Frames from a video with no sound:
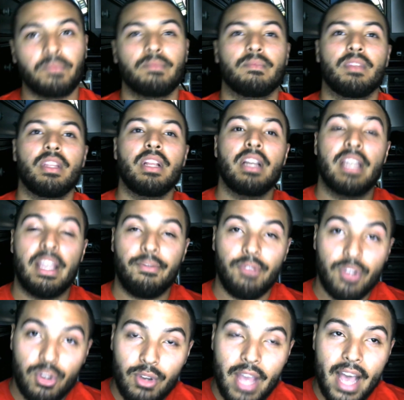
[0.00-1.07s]
If
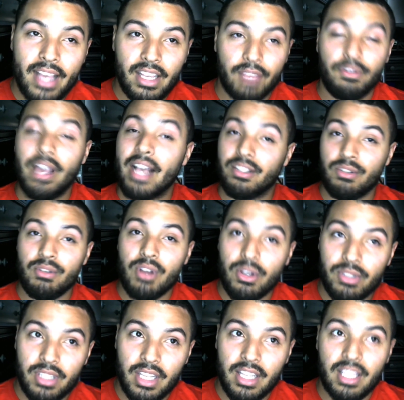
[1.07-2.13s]
you guys do go see
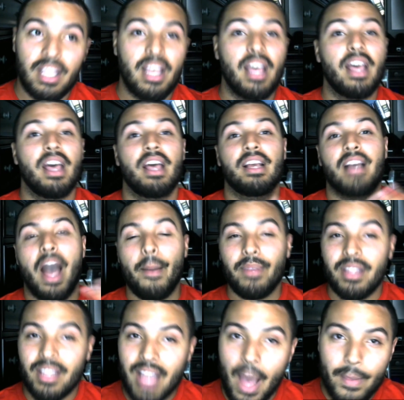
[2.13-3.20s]
it, comment in the
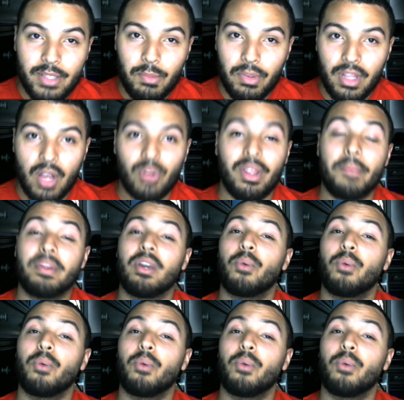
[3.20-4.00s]
comments below. Let me know what you